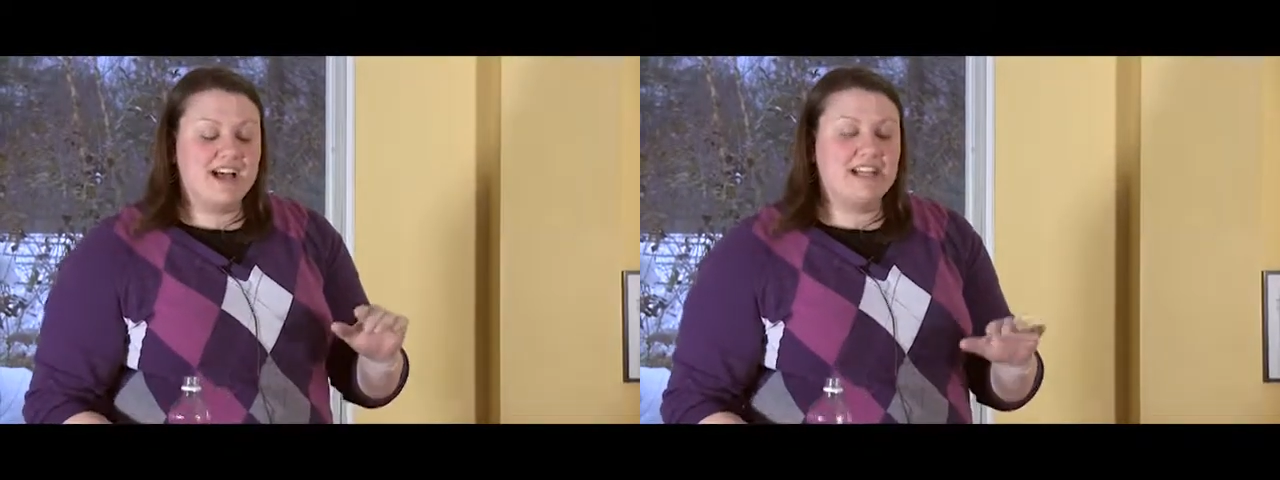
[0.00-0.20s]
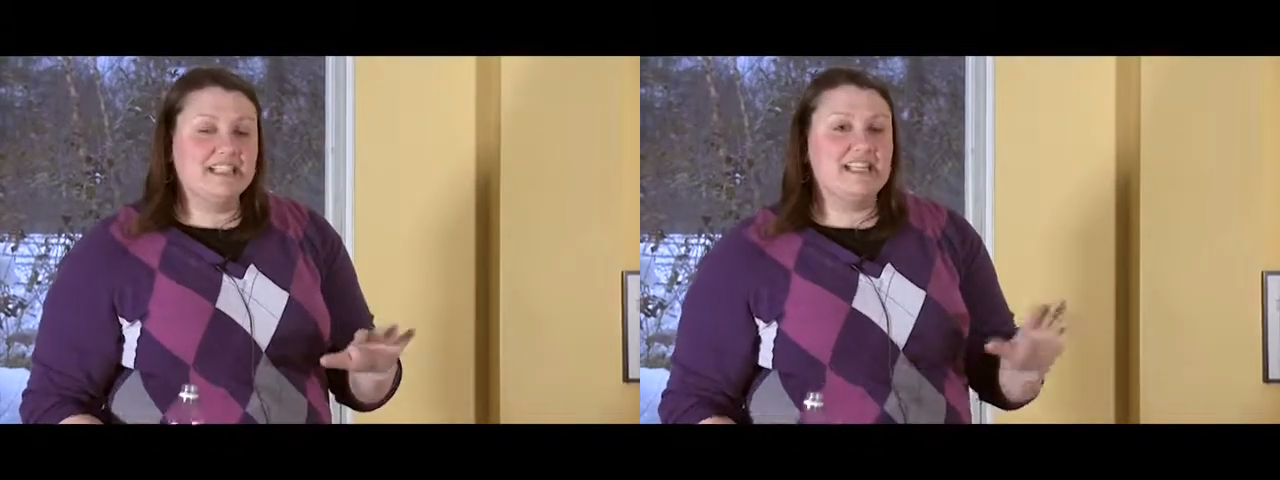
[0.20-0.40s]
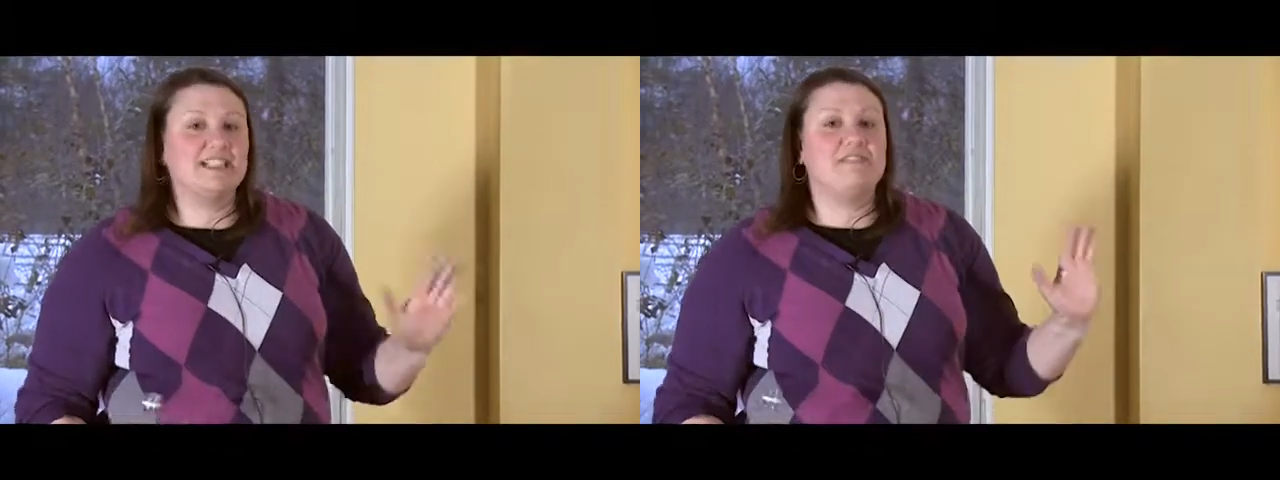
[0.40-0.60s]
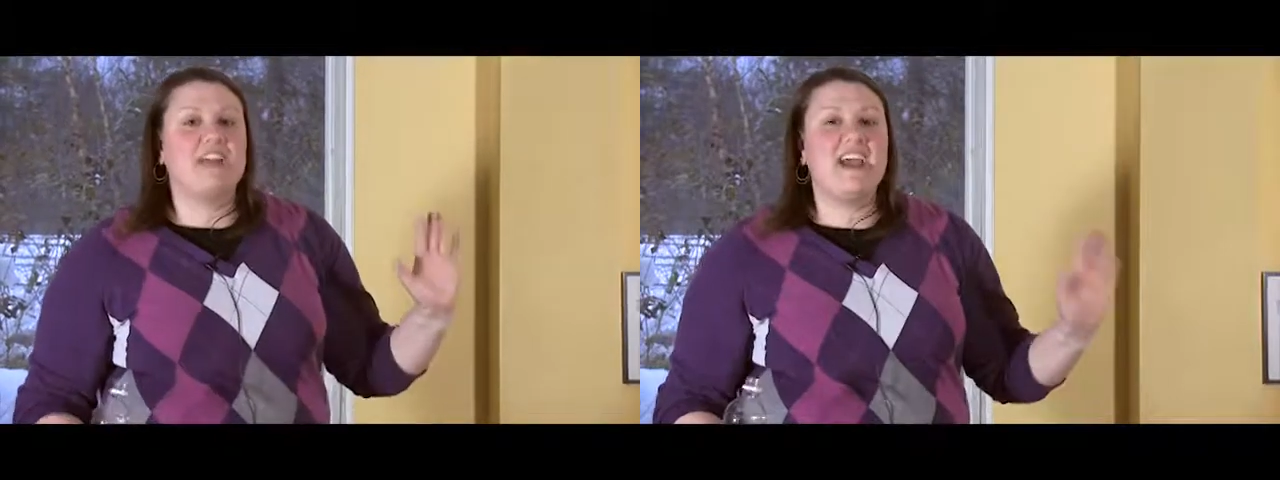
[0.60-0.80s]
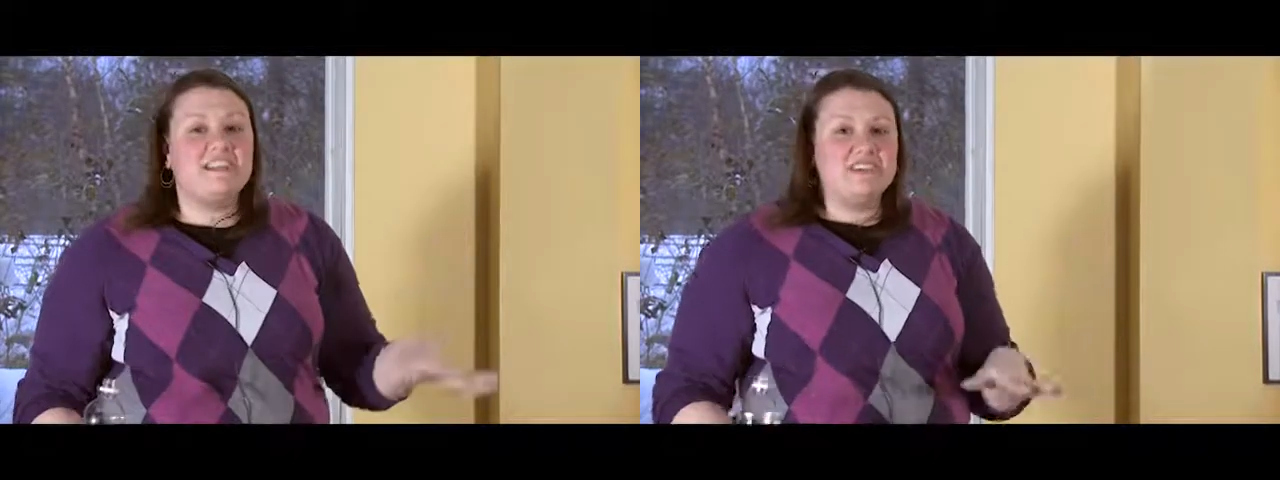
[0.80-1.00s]
a list of
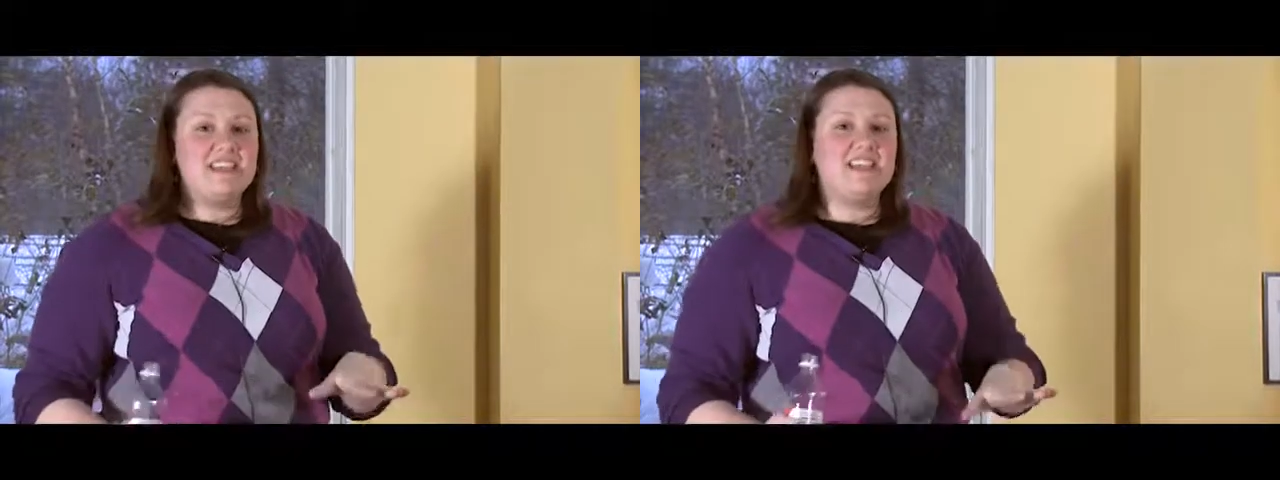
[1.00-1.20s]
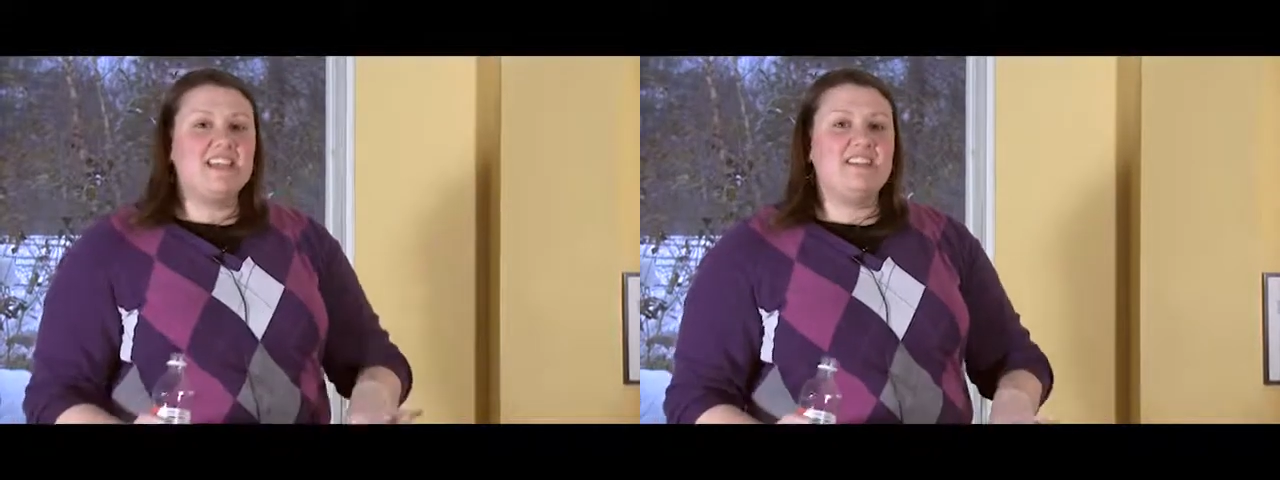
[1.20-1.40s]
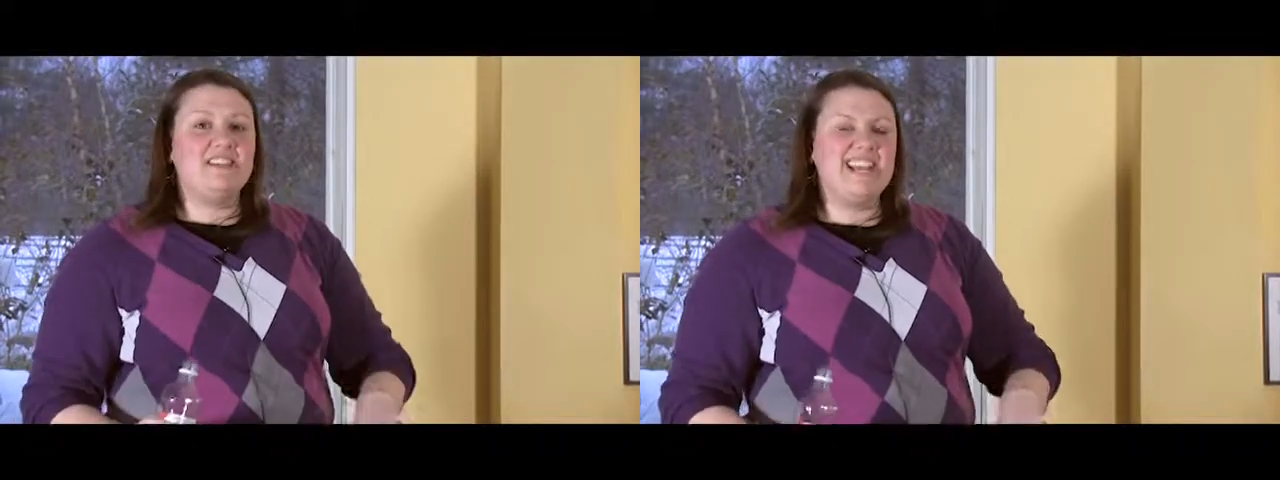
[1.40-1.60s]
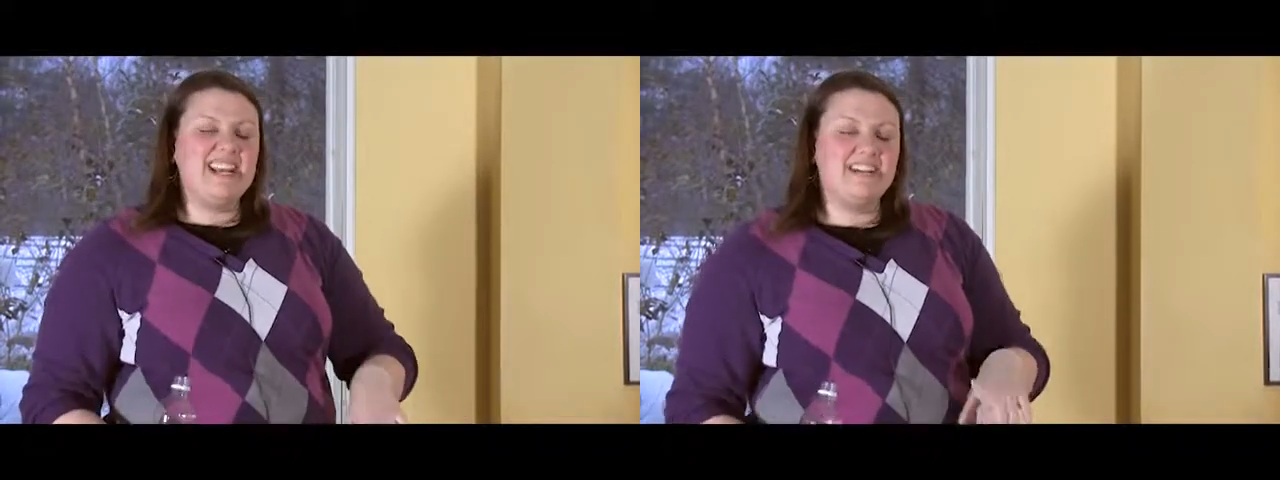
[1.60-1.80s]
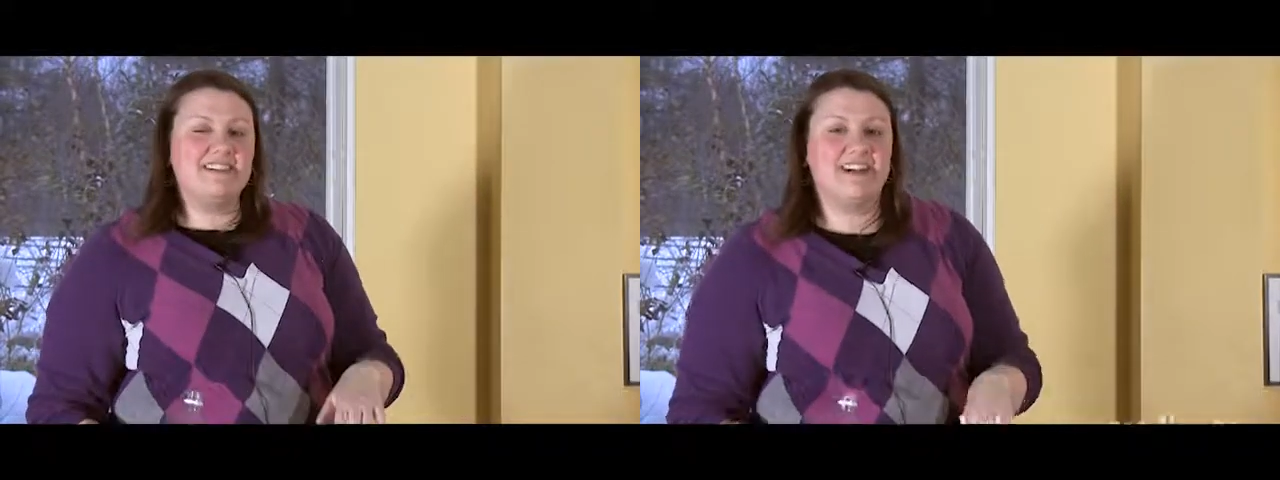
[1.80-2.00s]
everything you
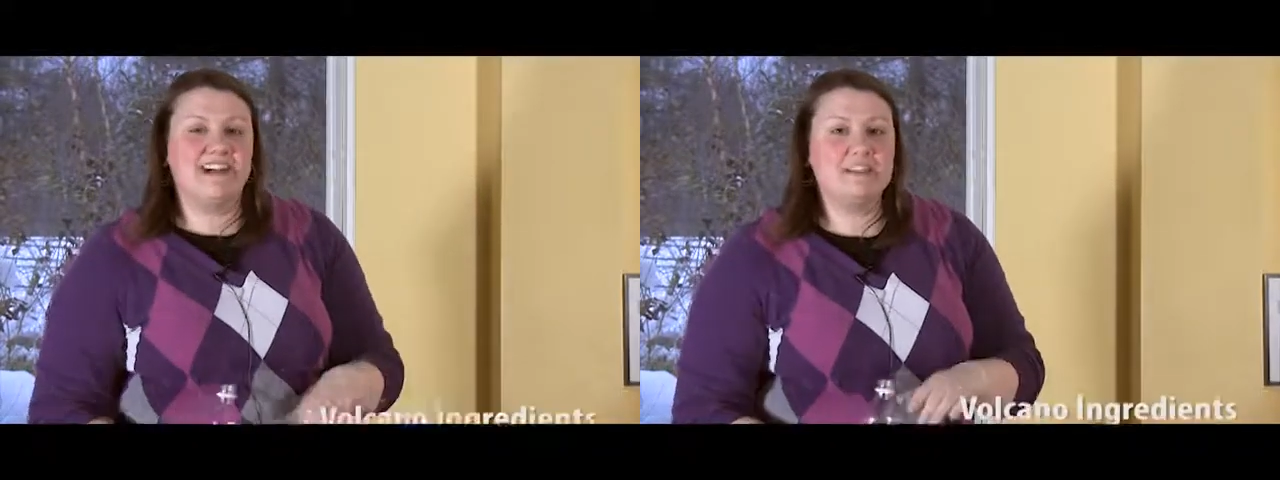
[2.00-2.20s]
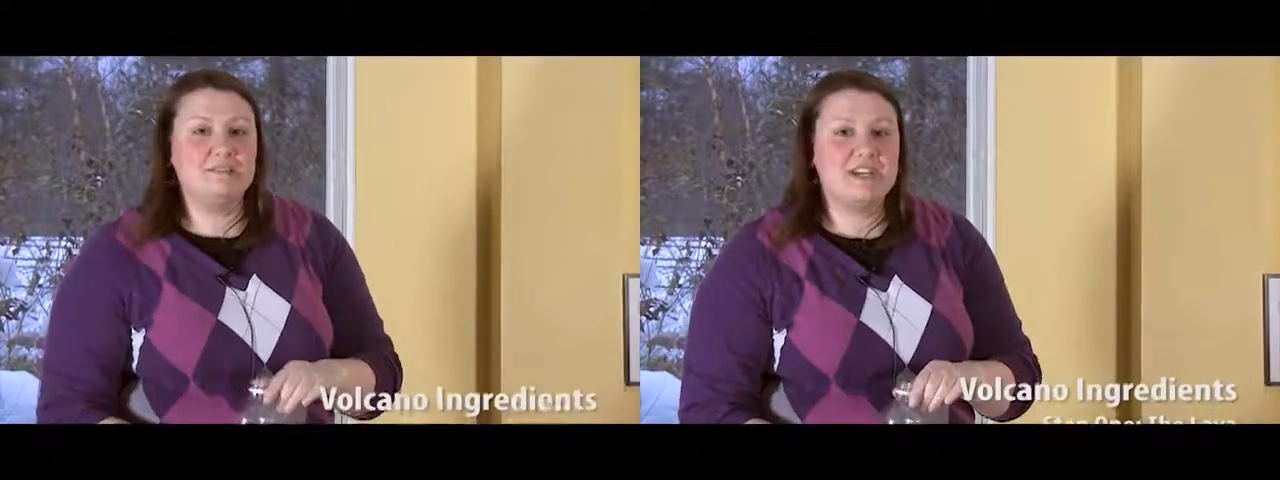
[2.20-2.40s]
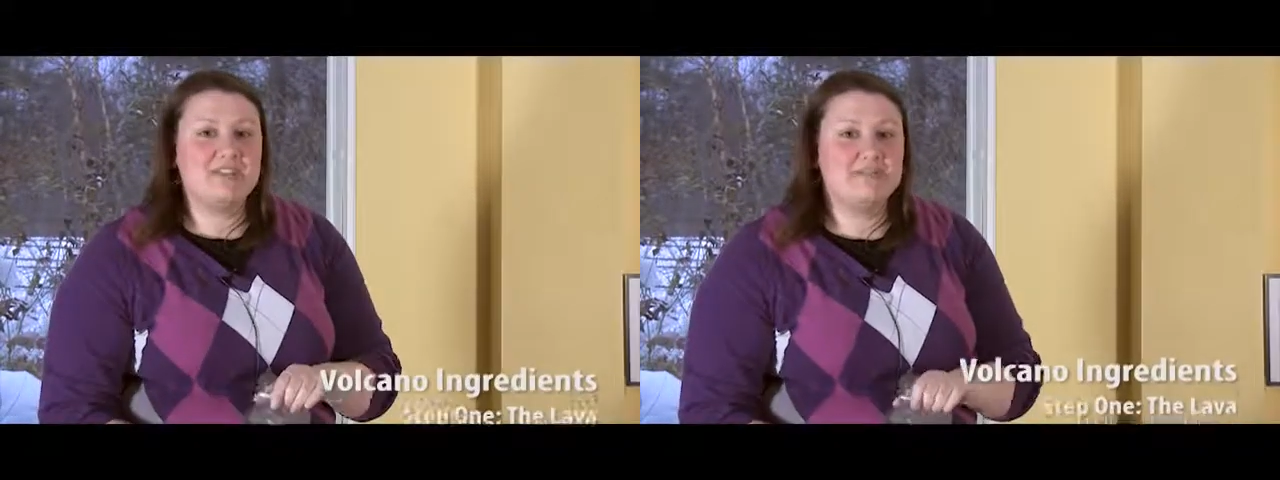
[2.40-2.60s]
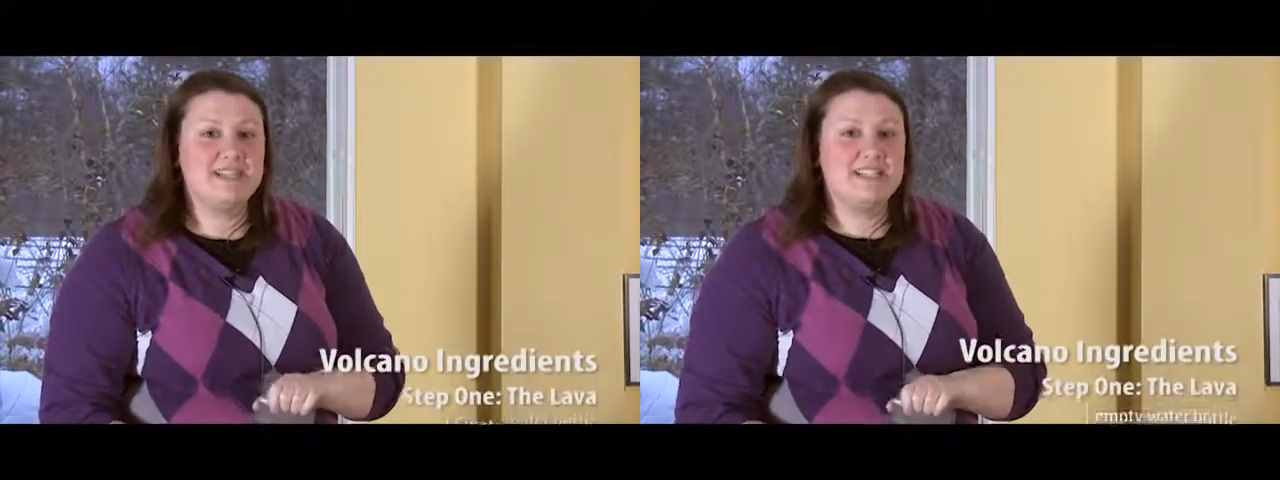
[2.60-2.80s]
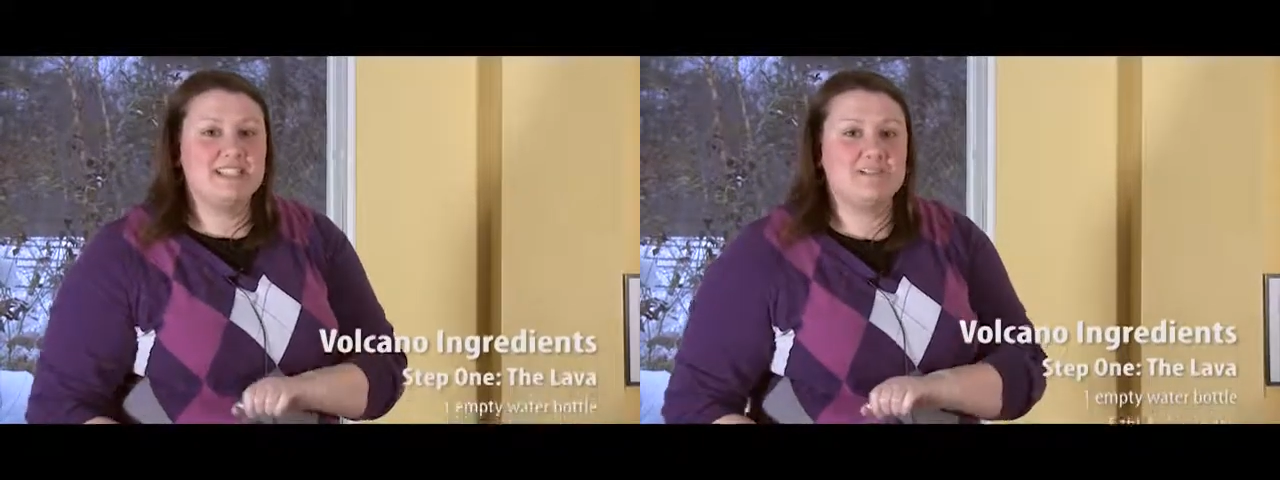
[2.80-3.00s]
need and all the measurements